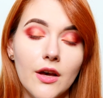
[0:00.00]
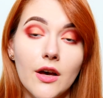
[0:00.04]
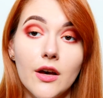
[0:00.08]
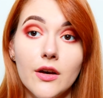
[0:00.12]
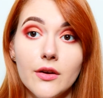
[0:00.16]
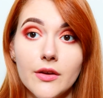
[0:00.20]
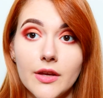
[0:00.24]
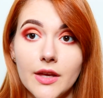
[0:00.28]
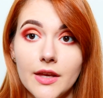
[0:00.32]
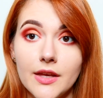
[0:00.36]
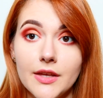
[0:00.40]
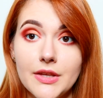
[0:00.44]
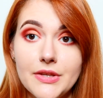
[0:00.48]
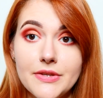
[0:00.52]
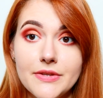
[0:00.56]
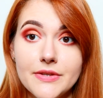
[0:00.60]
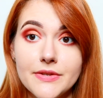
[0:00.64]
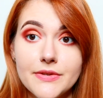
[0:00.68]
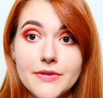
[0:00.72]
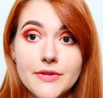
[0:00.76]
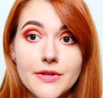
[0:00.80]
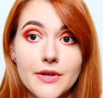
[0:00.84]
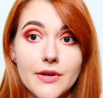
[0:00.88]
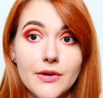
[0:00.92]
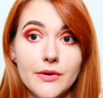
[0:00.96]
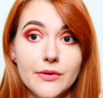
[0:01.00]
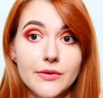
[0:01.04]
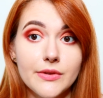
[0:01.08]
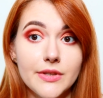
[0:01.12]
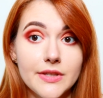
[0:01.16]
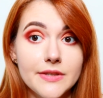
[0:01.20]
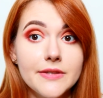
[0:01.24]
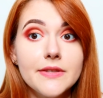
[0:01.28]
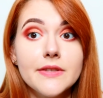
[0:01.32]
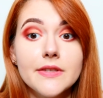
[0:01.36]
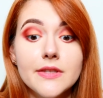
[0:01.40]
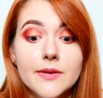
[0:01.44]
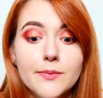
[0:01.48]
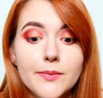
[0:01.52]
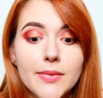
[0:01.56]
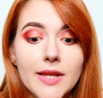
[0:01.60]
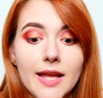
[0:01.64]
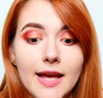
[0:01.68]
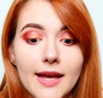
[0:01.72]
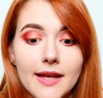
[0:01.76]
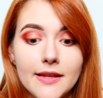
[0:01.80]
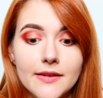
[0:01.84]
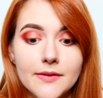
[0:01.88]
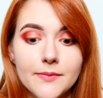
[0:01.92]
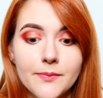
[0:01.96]
"Okay, so this is the
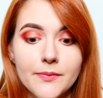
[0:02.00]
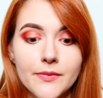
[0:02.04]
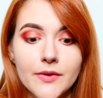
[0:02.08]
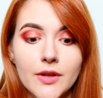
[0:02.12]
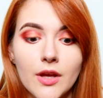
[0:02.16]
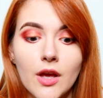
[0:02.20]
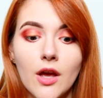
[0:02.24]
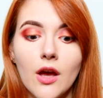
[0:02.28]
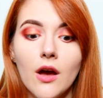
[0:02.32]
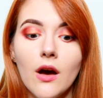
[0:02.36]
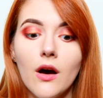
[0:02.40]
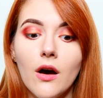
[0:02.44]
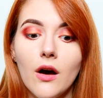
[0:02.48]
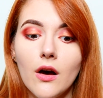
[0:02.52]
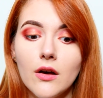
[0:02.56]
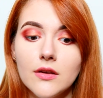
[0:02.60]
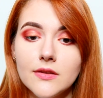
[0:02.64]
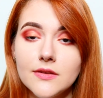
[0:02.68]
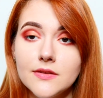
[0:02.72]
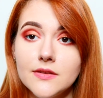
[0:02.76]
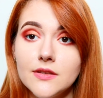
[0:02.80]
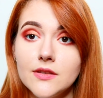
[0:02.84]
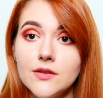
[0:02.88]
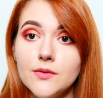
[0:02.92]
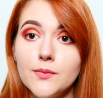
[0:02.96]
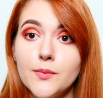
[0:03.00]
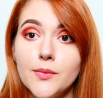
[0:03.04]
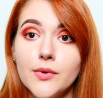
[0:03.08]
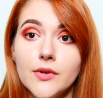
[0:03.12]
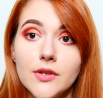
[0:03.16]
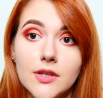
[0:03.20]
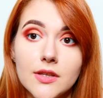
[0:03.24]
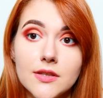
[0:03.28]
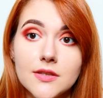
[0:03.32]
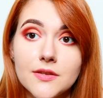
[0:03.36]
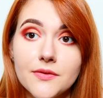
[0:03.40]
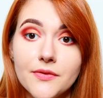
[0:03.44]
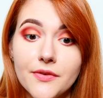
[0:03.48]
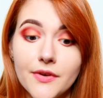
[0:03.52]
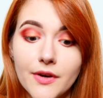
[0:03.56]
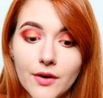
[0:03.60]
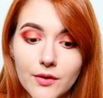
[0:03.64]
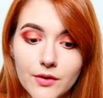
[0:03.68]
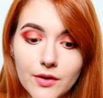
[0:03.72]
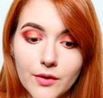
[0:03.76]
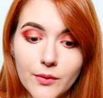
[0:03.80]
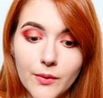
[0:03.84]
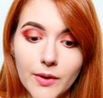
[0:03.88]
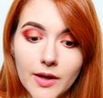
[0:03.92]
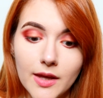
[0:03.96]
plan." Austin put his
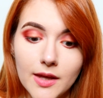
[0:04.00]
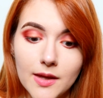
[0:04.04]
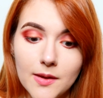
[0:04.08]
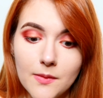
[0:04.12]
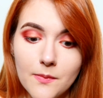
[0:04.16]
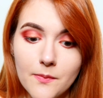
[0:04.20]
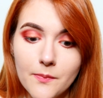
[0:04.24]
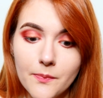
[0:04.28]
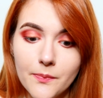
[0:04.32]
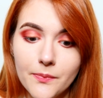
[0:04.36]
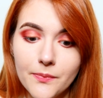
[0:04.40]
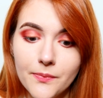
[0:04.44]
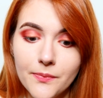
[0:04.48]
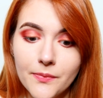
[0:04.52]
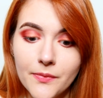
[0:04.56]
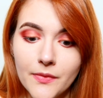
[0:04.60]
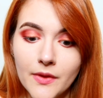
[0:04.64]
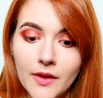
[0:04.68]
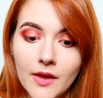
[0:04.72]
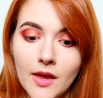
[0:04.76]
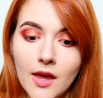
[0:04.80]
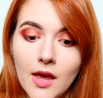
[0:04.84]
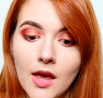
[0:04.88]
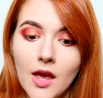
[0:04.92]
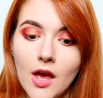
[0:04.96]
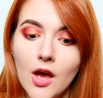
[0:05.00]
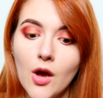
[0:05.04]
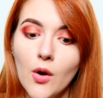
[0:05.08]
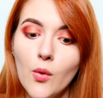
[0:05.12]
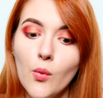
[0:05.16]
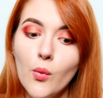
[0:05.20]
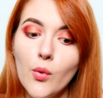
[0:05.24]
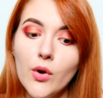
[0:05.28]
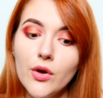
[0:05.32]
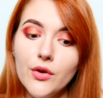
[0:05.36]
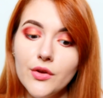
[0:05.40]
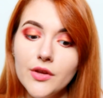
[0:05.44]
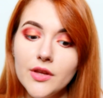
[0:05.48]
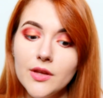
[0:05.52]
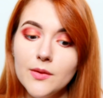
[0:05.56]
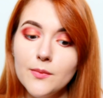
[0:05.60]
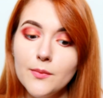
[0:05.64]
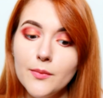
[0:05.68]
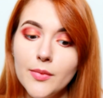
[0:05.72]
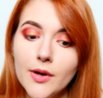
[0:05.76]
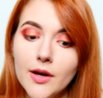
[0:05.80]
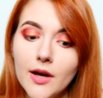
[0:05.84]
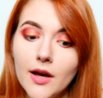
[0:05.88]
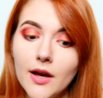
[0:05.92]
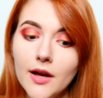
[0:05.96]
phone away. "We'll
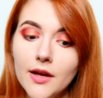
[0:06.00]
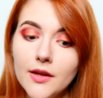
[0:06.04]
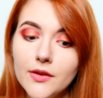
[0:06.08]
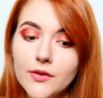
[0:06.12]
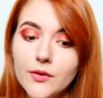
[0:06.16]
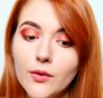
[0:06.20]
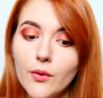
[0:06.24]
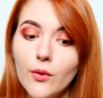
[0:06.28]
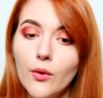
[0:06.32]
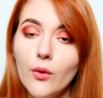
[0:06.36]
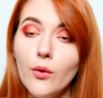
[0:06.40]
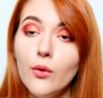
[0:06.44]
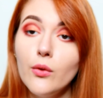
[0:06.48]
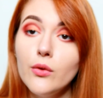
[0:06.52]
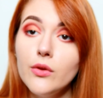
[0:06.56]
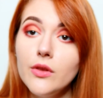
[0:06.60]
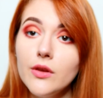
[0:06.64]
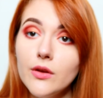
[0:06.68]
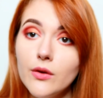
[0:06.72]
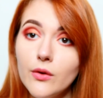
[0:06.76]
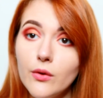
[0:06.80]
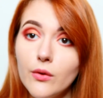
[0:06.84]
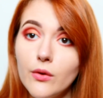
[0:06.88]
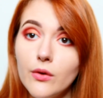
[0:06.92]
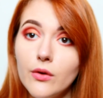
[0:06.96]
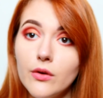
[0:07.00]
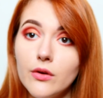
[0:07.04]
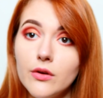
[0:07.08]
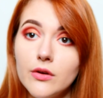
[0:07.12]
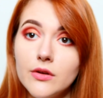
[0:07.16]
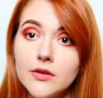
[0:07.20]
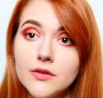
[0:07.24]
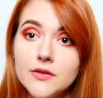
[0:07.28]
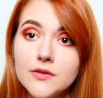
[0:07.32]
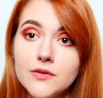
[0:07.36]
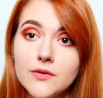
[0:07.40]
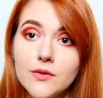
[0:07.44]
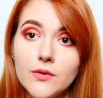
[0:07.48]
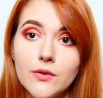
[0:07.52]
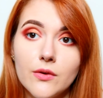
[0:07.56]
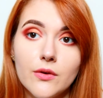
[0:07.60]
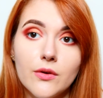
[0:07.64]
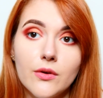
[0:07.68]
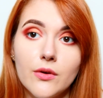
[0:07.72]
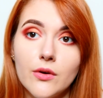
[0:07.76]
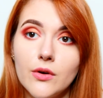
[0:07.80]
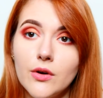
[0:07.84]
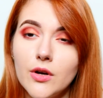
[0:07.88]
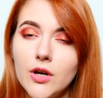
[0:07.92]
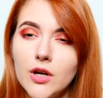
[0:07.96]
combine all the cords,
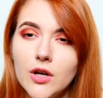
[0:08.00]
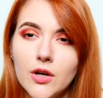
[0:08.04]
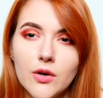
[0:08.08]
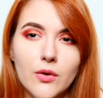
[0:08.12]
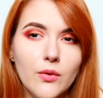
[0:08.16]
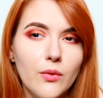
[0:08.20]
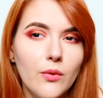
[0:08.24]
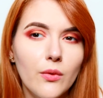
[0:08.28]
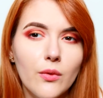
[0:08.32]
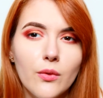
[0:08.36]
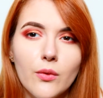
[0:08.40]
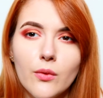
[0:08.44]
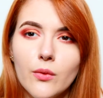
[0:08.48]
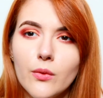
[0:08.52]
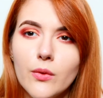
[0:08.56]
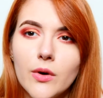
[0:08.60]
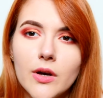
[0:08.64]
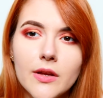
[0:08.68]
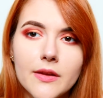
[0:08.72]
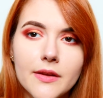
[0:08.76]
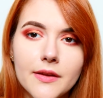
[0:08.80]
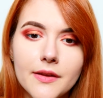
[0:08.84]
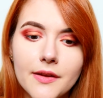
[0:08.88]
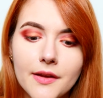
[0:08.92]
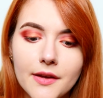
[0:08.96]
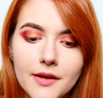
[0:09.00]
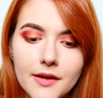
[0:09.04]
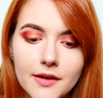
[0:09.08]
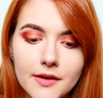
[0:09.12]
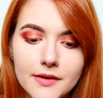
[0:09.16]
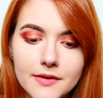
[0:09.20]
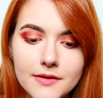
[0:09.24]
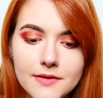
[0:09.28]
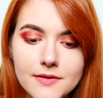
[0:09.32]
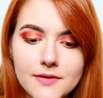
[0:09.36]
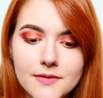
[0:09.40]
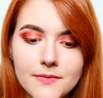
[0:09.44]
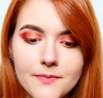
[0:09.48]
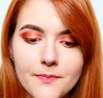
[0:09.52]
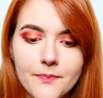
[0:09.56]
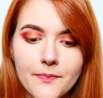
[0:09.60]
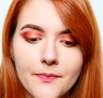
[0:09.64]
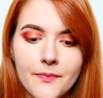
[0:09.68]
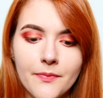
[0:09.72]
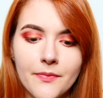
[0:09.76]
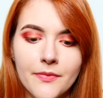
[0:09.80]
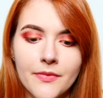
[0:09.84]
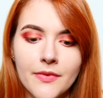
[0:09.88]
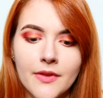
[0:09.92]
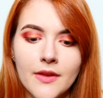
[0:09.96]
or what it is."
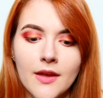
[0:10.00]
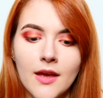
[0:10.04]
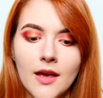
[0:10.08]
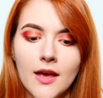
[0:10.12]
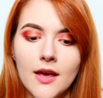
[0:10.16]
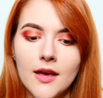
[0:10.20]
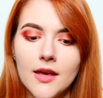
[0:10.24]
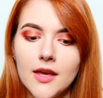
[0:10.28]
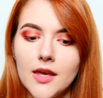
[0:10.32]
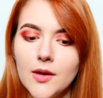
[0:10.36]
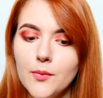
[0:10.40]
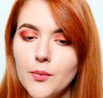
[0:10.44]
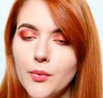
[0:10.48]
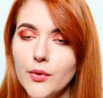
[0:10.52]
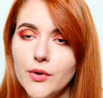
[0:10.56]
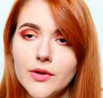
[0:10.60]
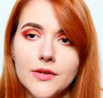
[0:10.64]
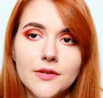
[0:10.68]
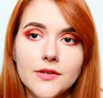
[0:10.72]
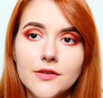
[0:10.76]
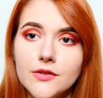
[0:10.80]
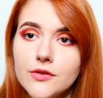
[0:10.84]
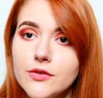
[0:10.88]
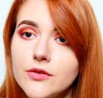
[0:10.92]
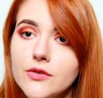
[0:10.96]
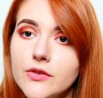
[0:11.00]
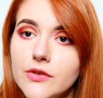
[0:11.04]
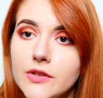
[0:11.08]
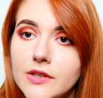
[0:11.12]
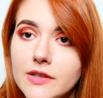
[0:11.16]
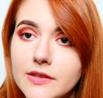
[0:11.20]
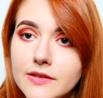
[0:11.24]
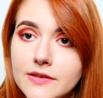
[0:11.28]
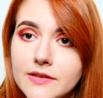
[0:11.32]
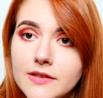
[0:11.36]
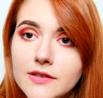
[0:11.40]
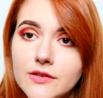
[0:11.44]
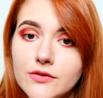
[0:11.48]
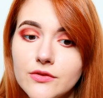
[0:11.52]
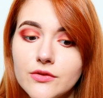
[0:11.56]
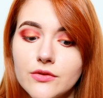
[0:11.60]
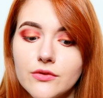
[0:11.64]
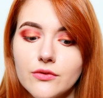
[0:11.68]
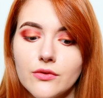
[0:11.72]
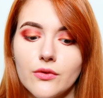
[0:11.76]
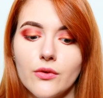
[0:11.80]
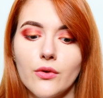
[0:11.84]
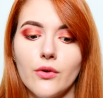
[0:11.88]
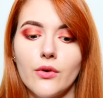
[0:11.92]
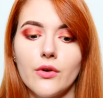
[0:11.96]
He pointed to the
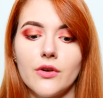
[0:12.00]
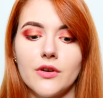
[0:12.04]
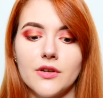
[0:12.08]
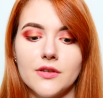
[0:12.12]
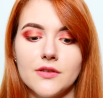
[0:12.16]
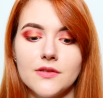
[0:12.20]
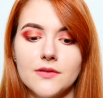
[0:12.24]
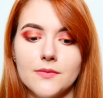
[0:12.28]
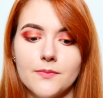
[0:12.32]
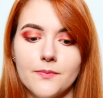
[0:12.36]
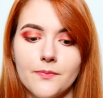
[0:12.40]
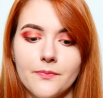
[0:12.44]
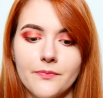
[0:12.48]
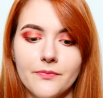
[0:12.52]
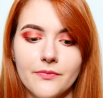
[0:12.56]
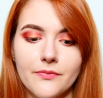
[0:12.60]
extension cords.